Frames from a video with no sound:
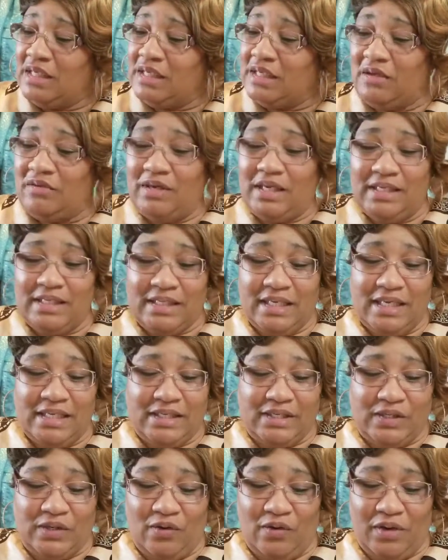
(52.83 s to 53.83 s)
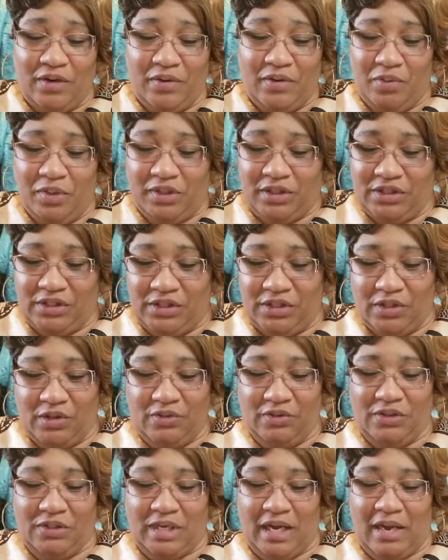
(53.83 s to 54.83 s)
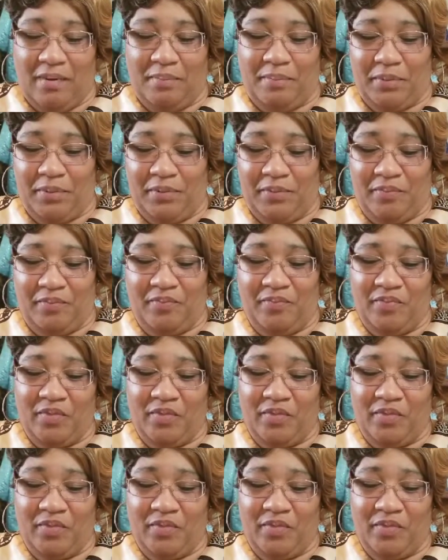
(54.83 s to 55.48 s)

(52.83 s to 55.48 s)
So let's get started with the showstopper.